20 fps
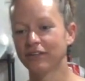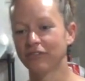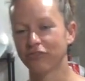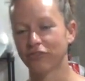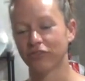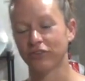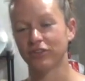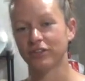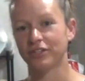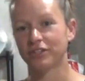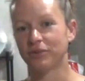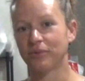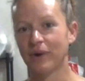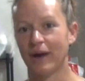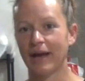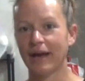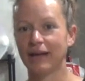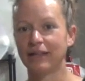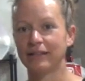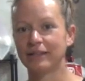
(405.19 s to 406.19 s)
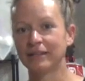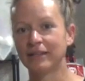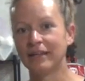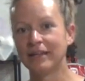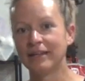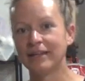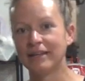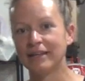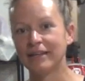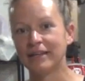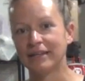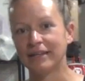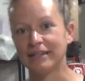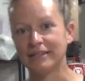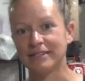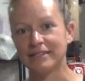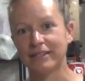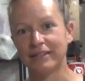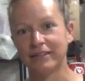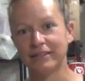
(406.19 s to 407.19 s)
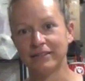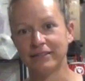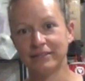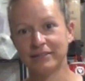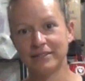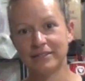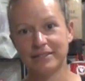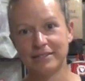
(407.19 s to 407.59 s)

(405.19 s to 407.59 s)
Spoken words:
for a little while until